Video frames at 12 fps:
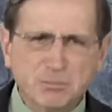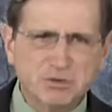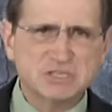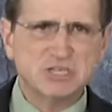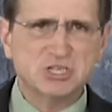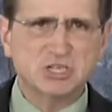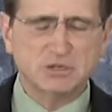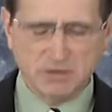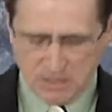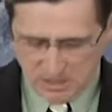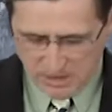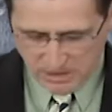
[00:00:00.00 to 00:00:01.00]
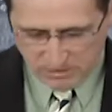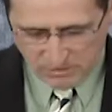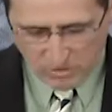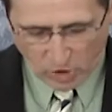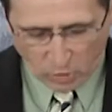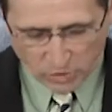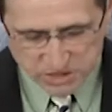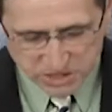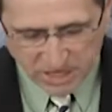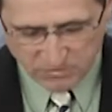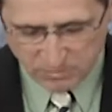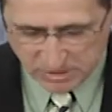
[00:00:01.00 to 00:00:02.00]
position, the Lord has
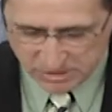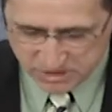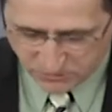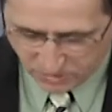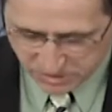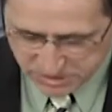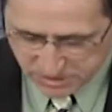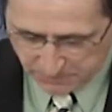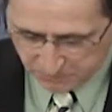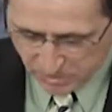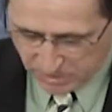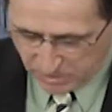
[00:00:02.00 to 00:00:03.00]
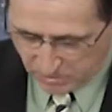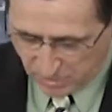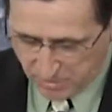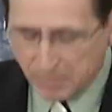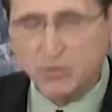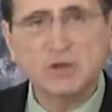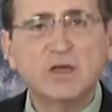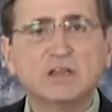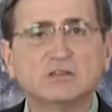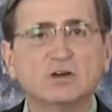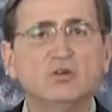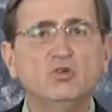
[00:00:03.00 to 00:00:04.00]
given me this verse. Remembering that
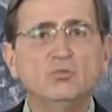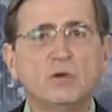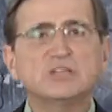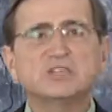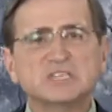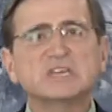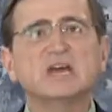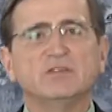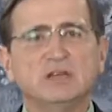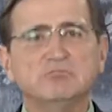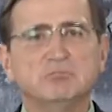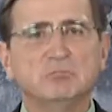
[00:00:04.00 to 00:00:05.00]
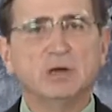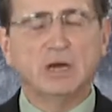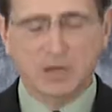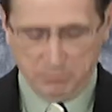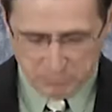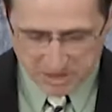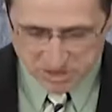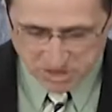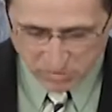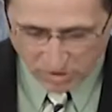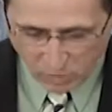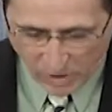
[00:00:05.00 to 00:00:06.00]
to whom much is given, much
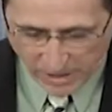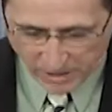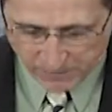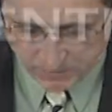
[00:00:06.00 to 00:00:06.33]
is required.